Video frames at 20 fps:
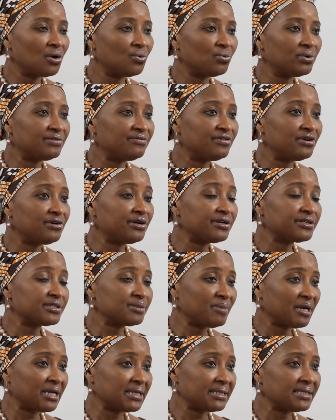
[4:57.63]
with various
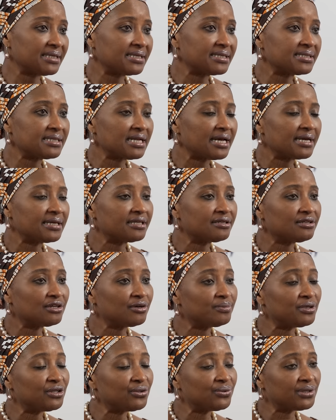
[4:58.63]
partners like the
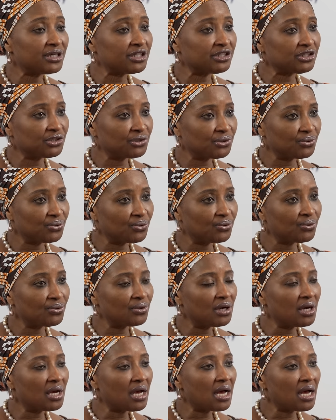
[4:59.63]
W H O,